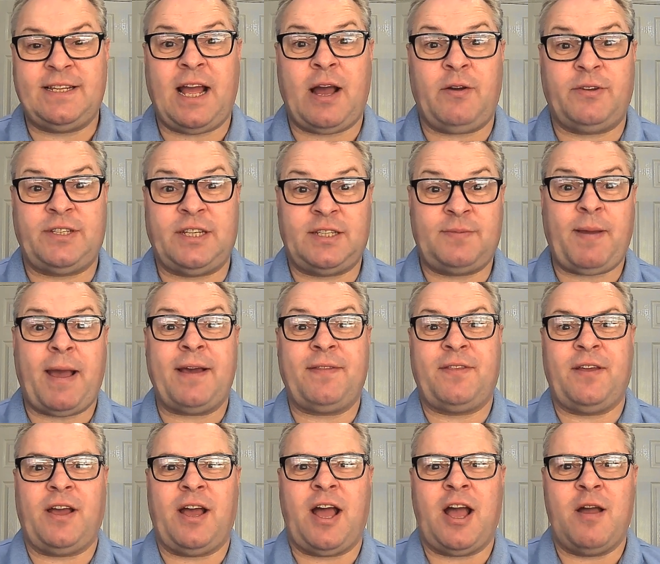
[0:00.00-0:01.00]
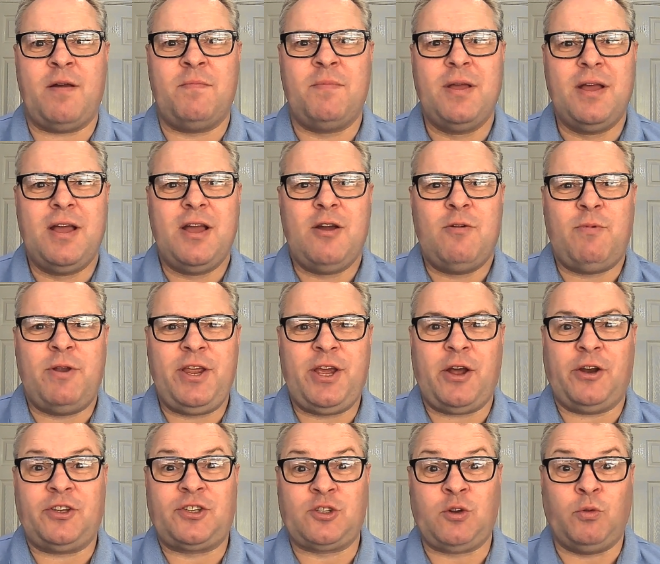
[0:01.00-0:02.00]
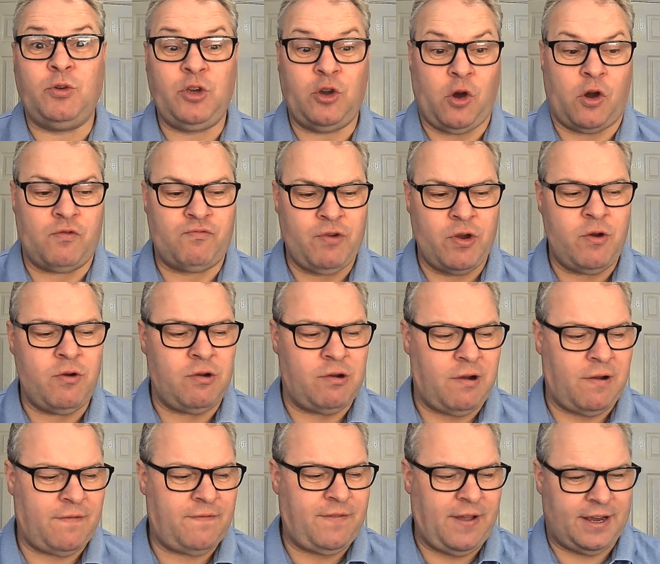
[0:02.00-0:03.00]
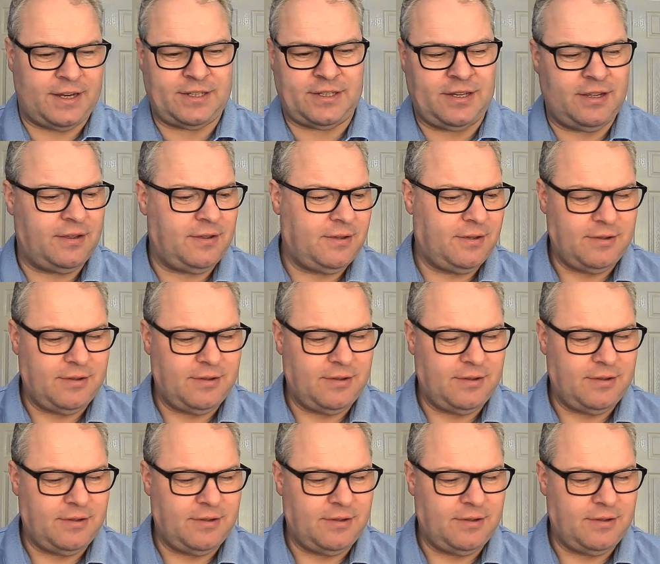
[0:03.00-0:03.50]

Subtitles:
Now, I suspect that when you go to school, you've got a ruler, a fixed